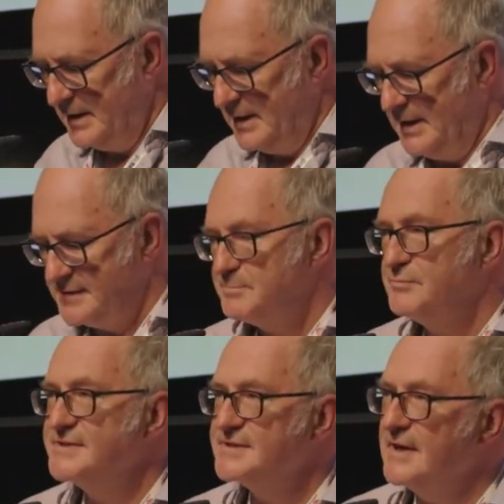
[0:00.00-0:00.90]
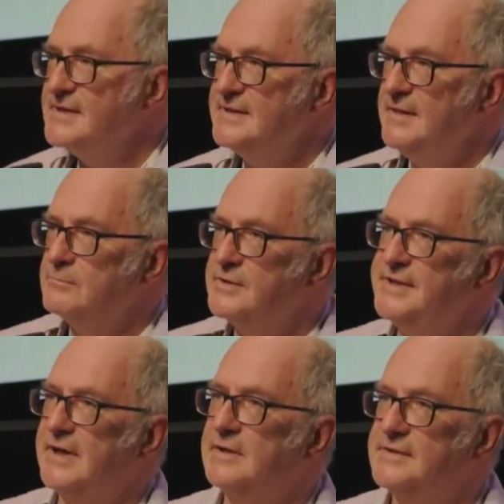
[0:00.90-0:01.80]
It's precisely the
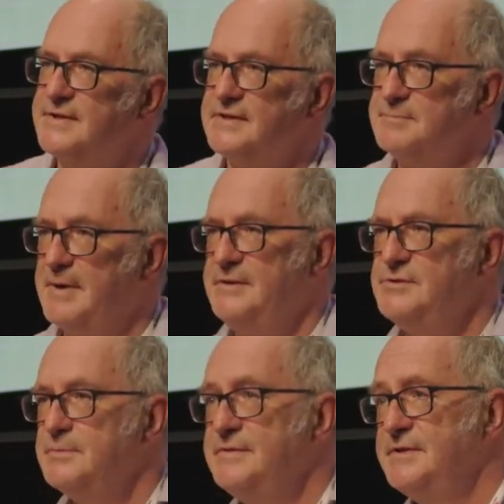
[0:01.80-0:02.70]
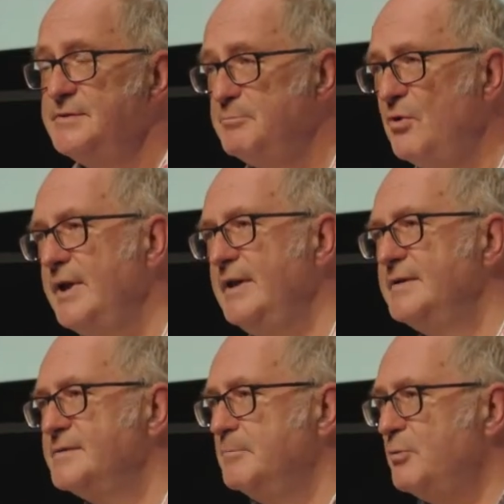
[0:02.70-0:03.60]
ridiculous expense which is the point.
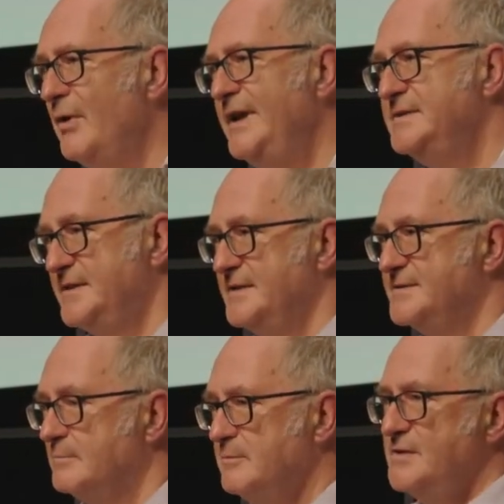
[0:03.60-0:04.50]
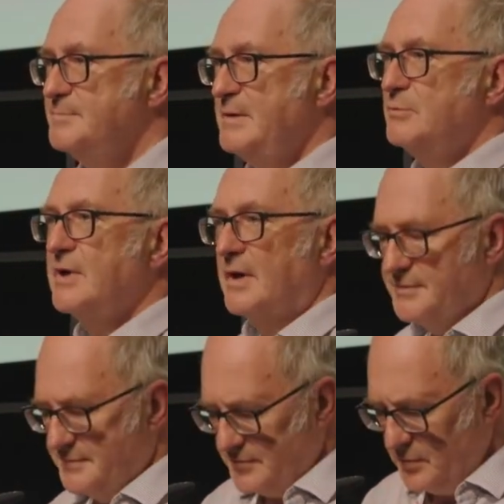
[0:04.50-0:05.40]
The point is that most people
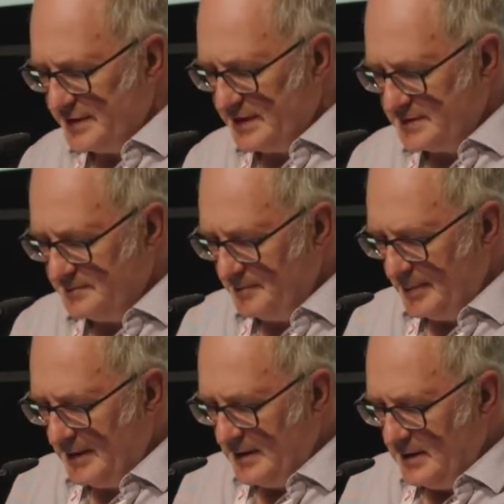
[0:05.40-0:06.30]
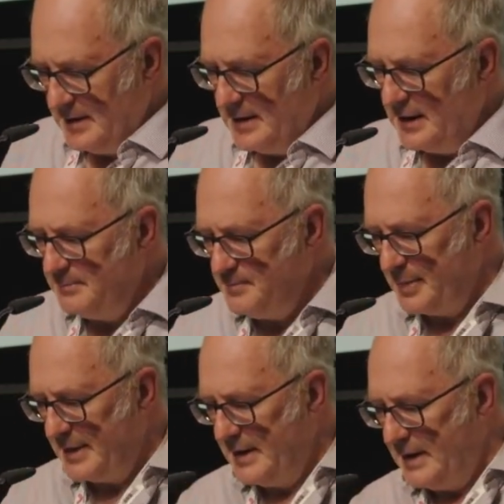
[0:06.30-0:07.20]
can't afford it.
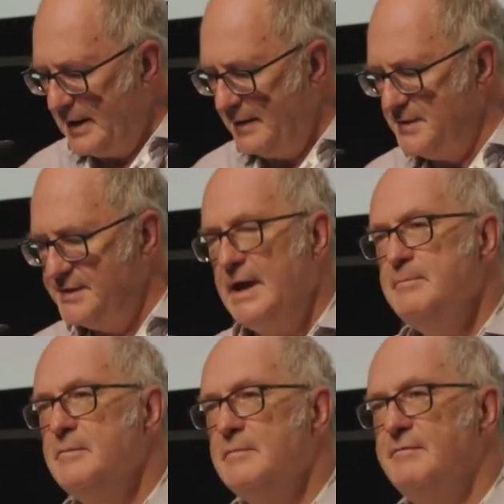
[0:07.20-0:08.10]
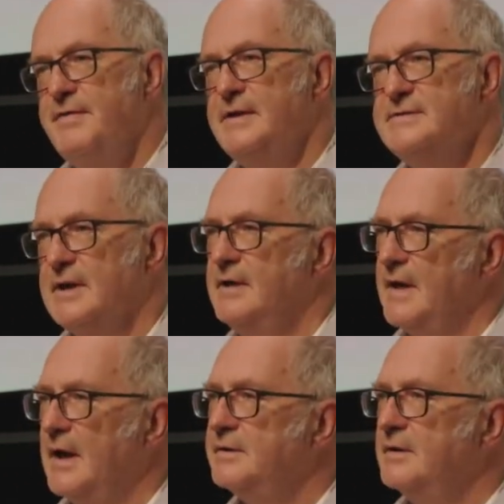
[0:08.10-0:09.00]
And the name of things like
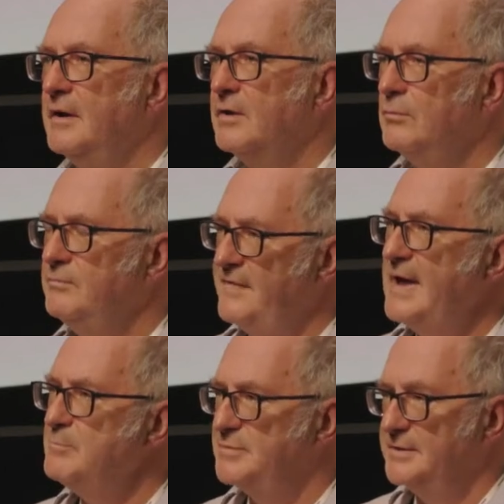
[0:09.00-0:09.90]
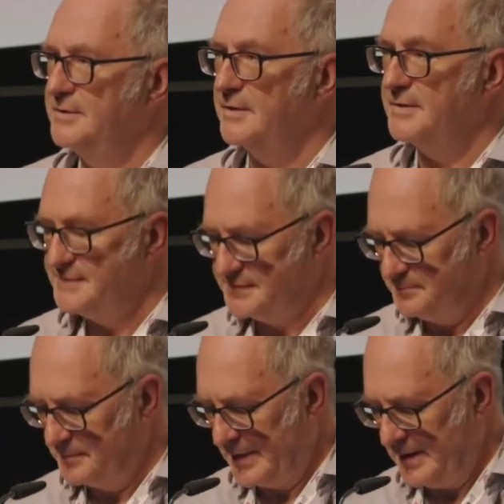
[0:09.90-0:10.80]
that are called Veblen goods,
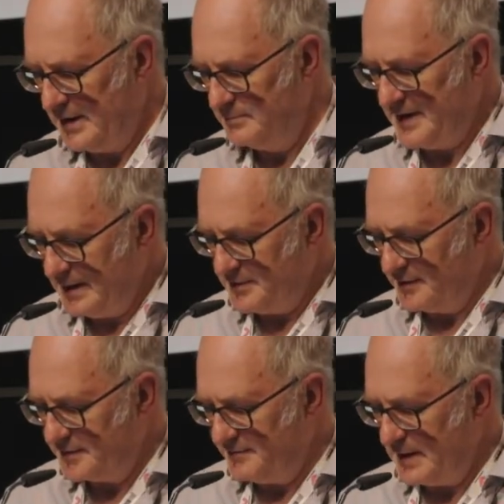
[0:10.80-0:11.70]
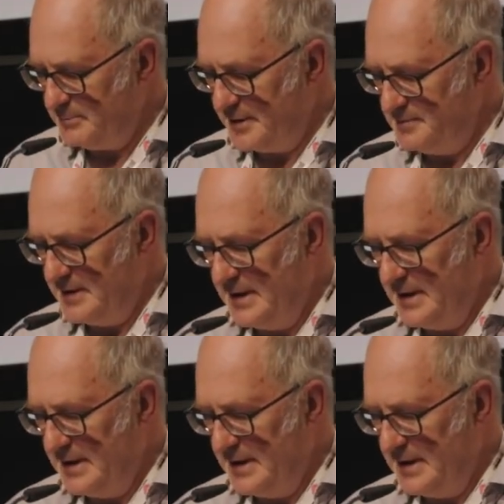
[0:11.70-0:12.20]
named after Veblen.